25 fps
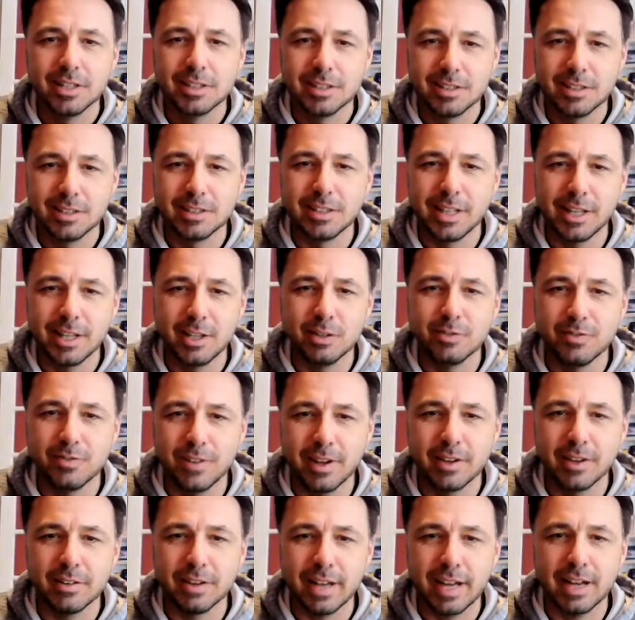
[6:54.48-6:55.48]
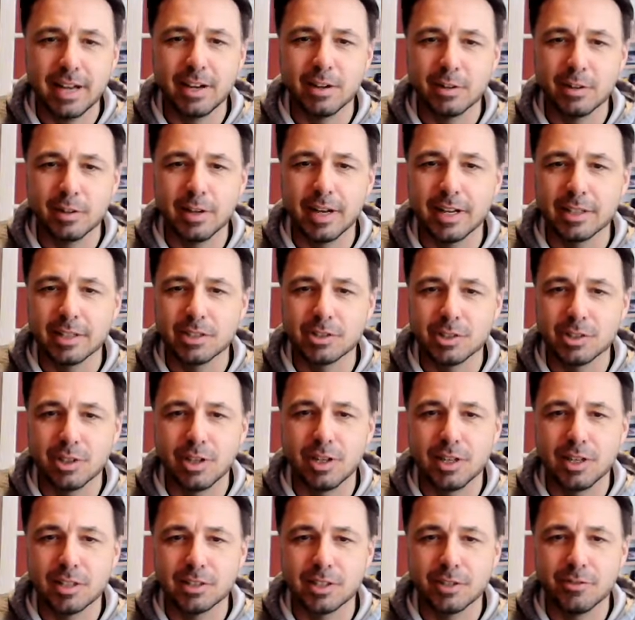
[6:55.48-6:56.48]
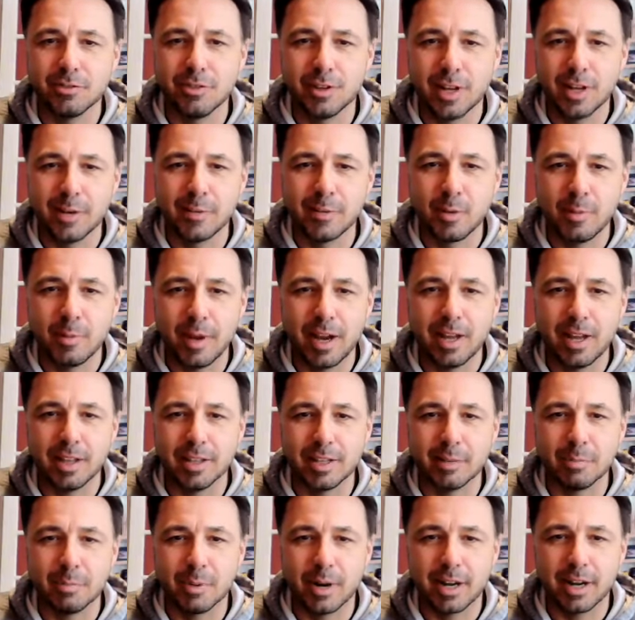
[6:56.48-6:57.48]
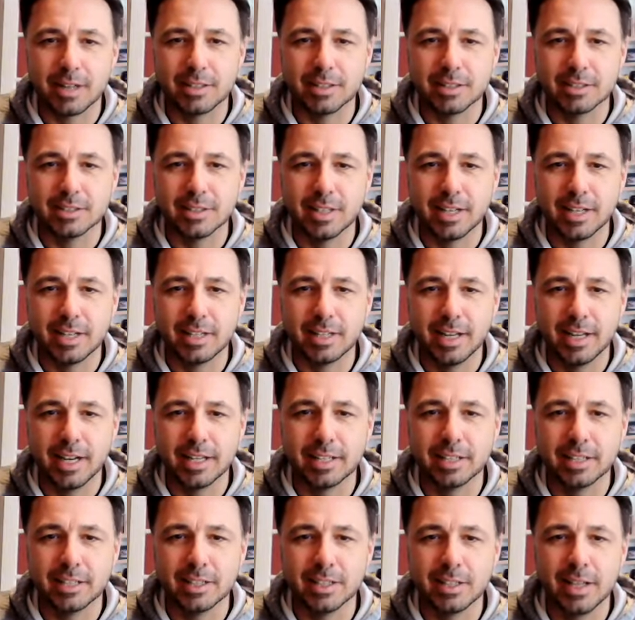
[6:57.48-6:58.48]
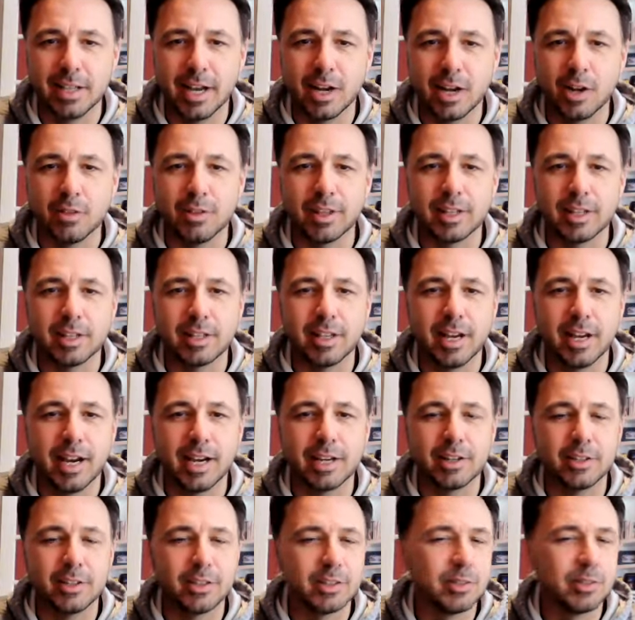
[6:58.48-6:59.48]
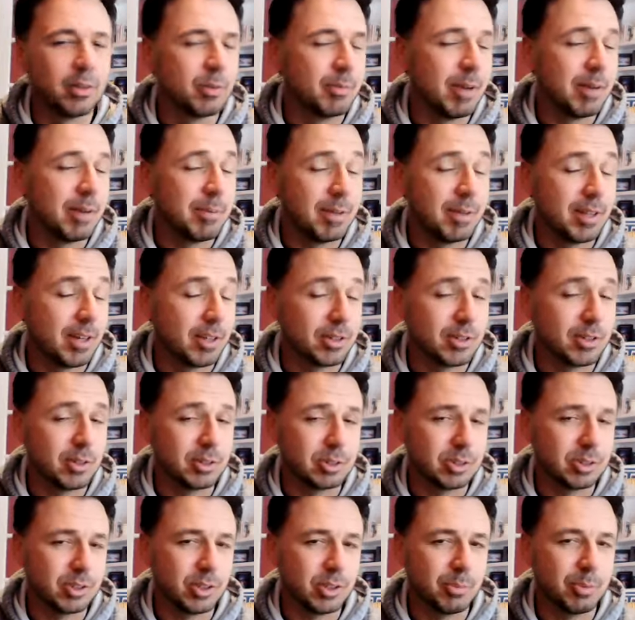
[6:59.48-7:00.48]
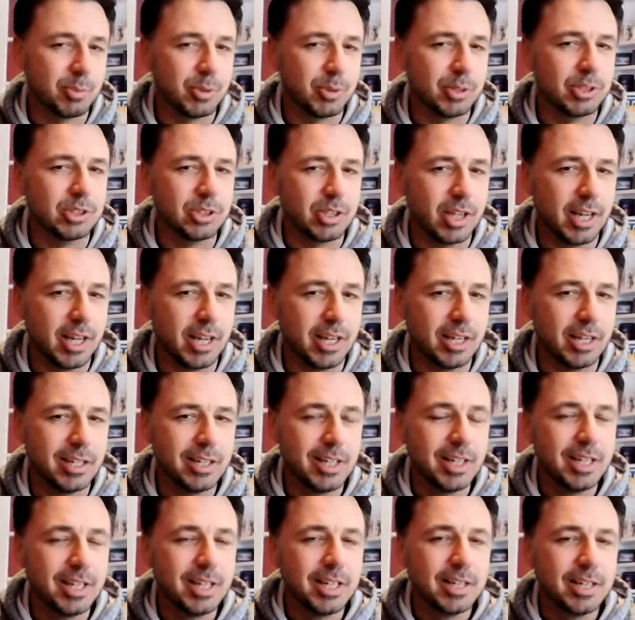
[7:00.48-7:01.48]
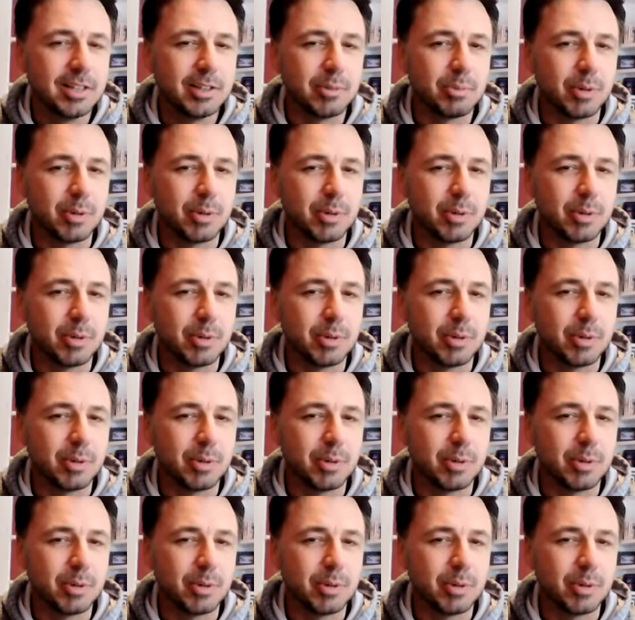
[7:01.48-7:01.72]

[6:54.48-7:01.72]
The day you found out, I saw a different Emmett O'Malley at practice, and I don't think I could, or maybe the other coaches could appreciate the